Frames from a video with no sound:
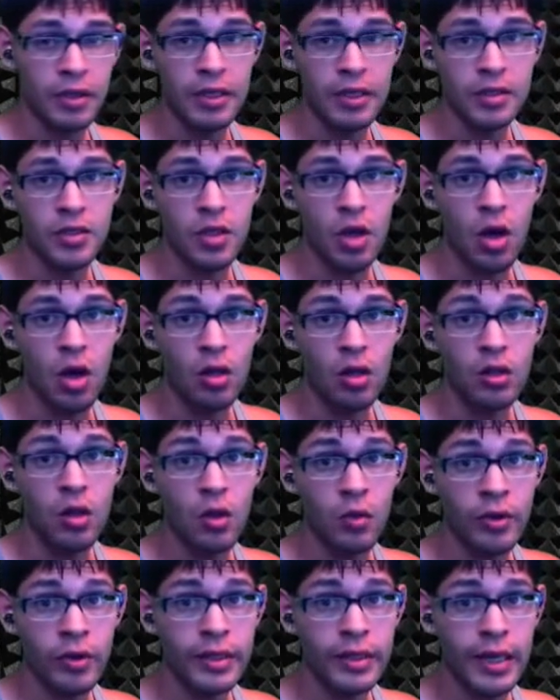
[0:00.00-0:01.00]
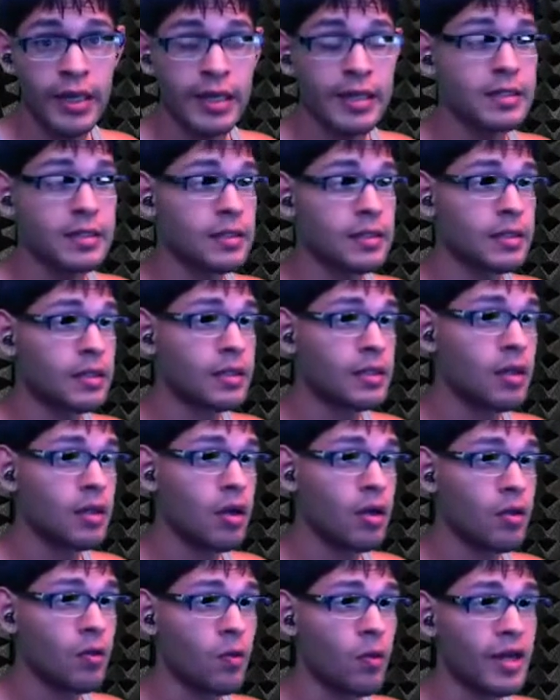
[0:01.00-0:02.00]
It's all lowercase.
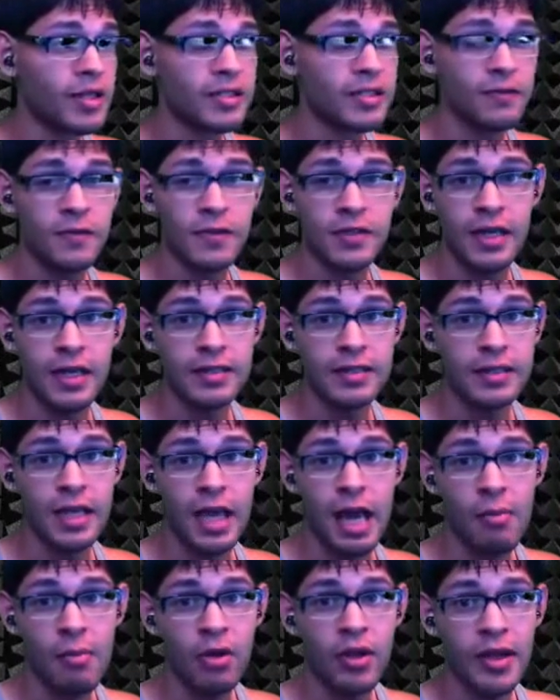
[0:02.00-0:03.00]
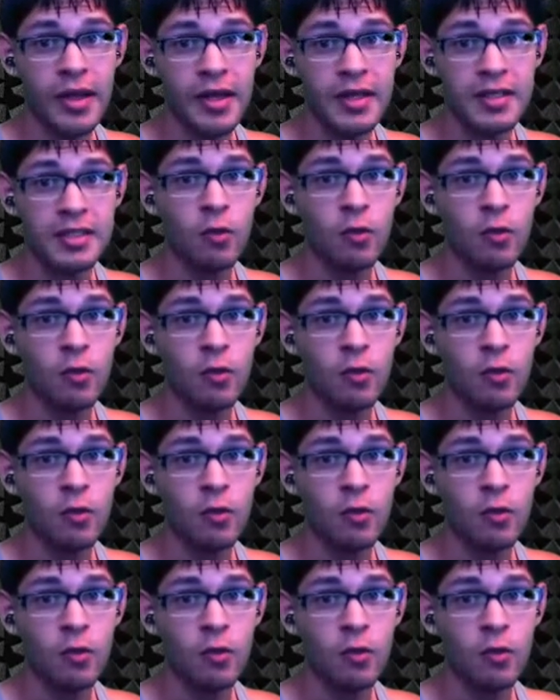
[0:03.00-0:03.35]
Otherwise, if it has a capital S,